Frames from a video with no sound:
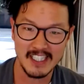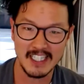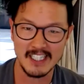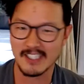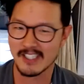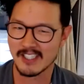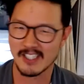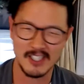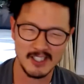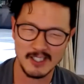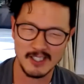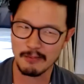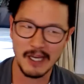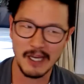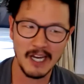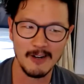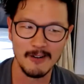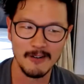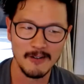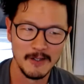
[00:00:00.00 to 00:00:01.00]
and it's just
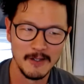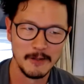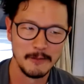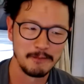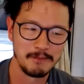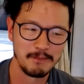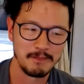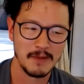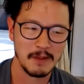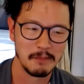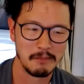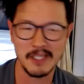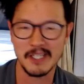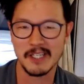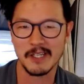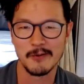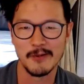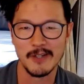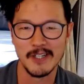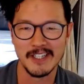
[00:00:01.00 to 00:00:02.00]
about
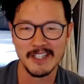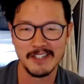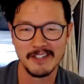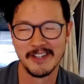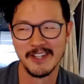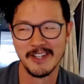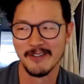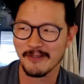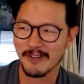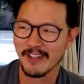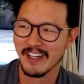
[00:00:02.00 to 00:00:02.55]
picking one.